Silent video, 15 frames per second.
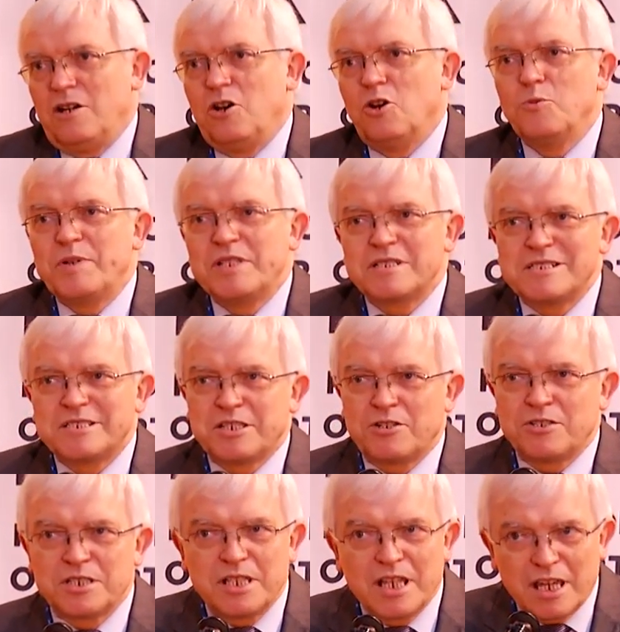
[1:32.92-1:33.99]
Open
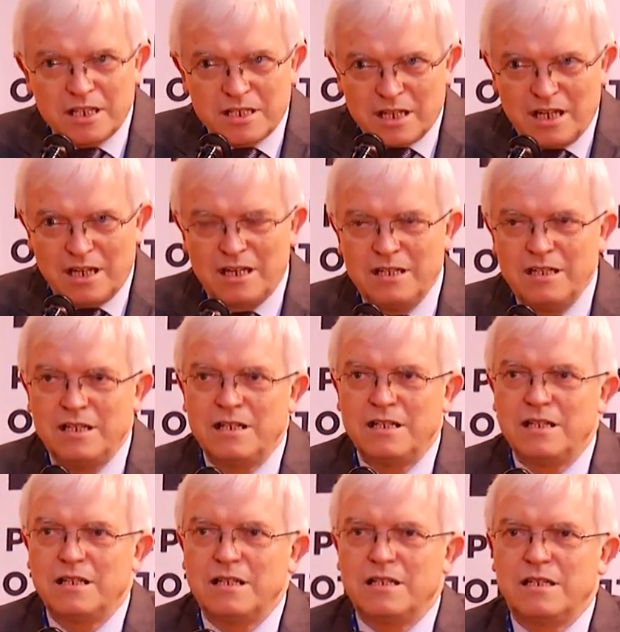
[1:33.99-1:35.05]
research data, uh,
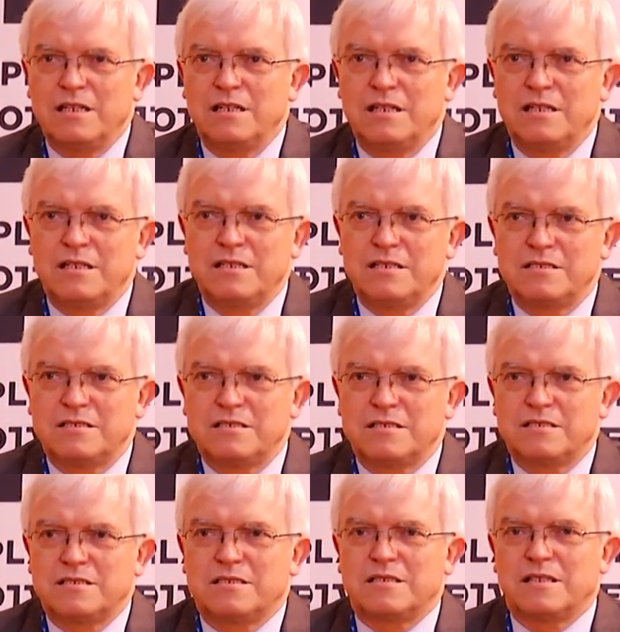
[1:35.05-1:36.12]

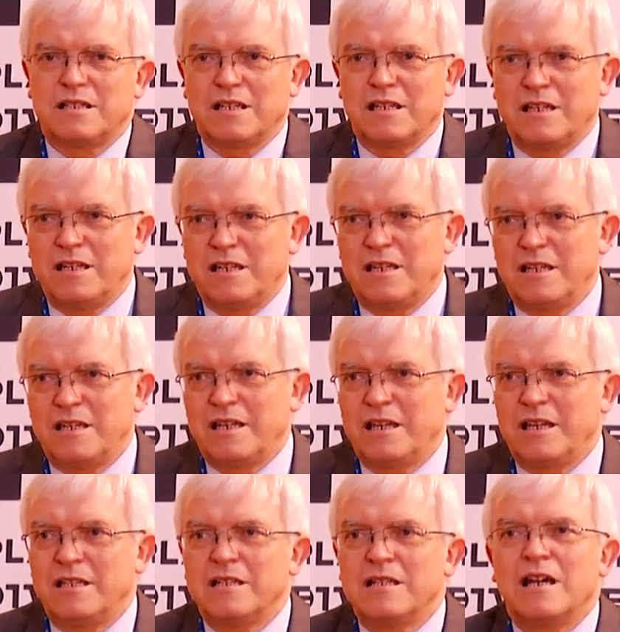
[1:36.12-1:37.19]
it's uh,
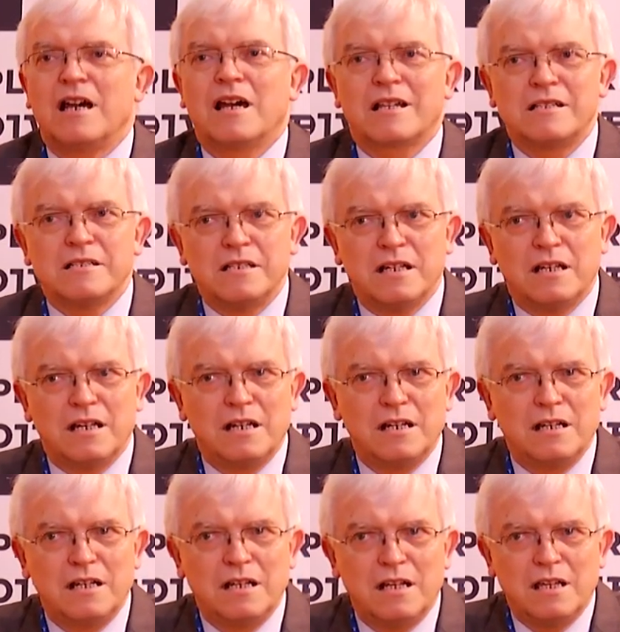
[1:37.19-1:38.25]
an area
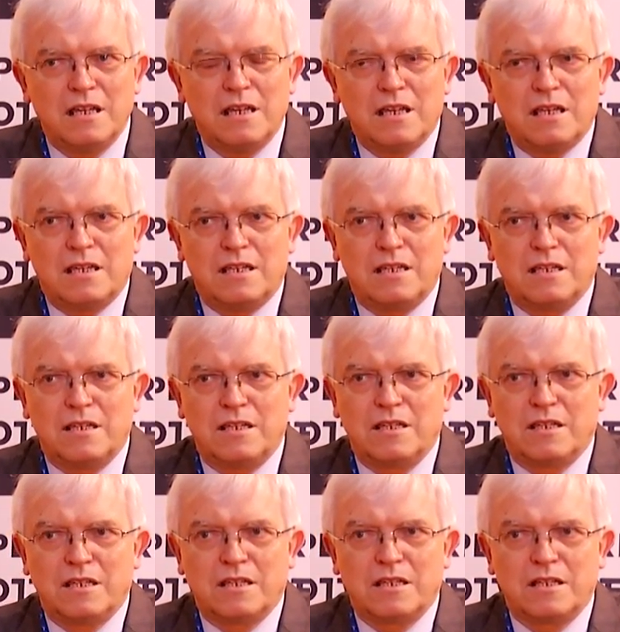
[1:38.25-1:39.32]

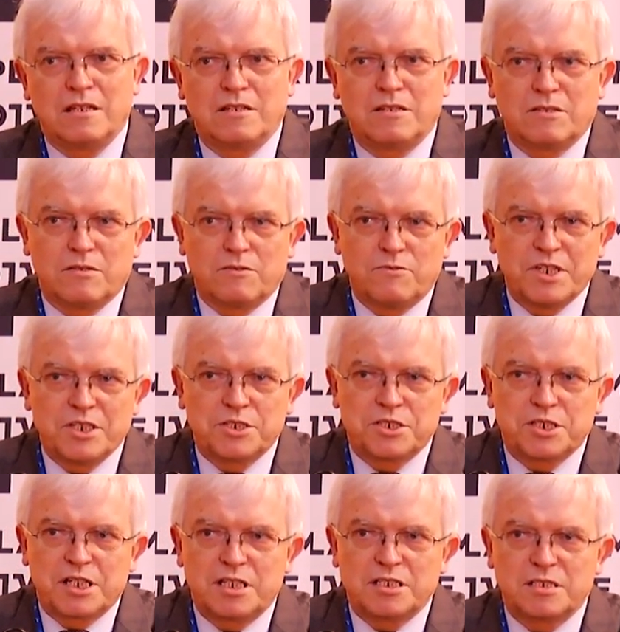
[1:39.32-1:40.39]
uh,
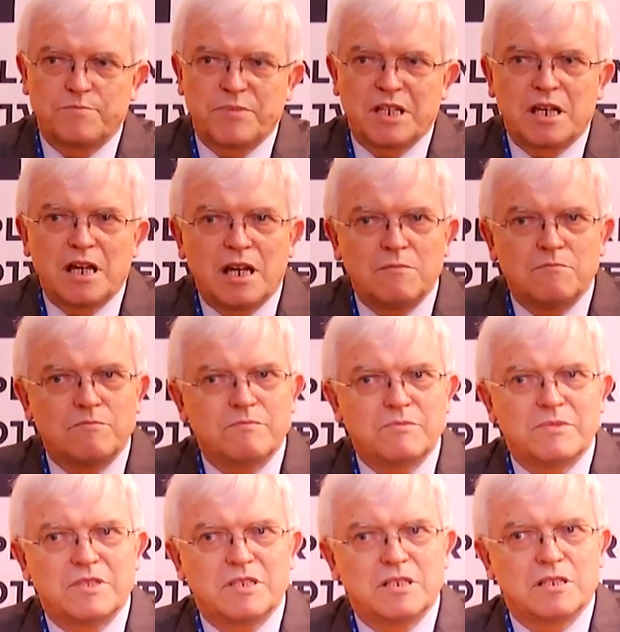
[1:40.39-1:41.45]
which has
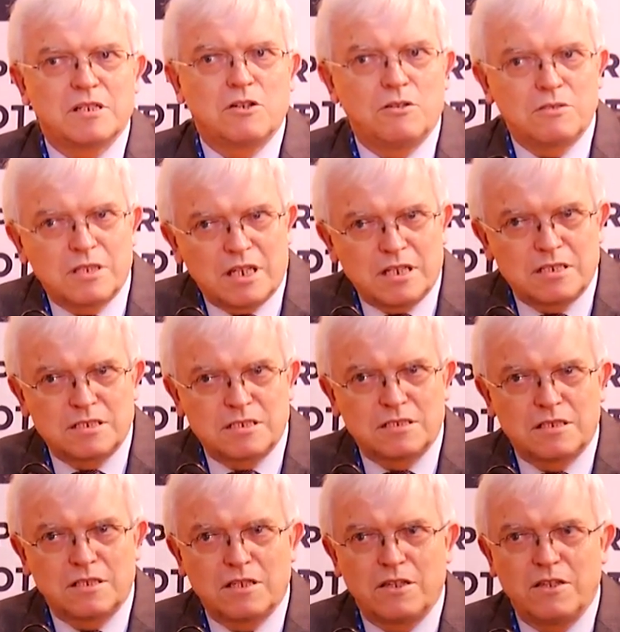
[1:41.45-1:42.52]
become the
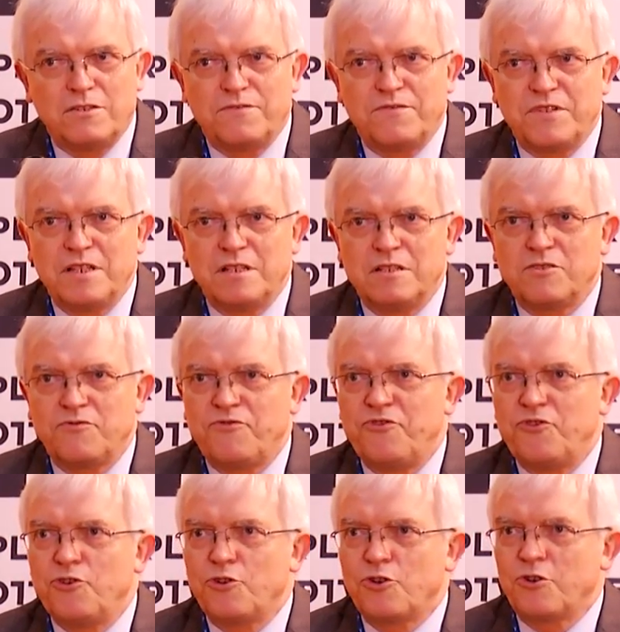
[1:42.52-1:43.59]
hottest uh, field
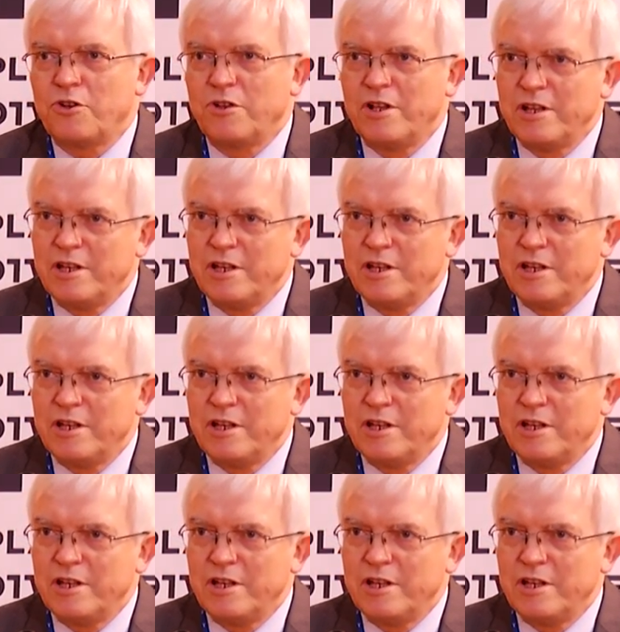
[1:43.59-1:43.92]
for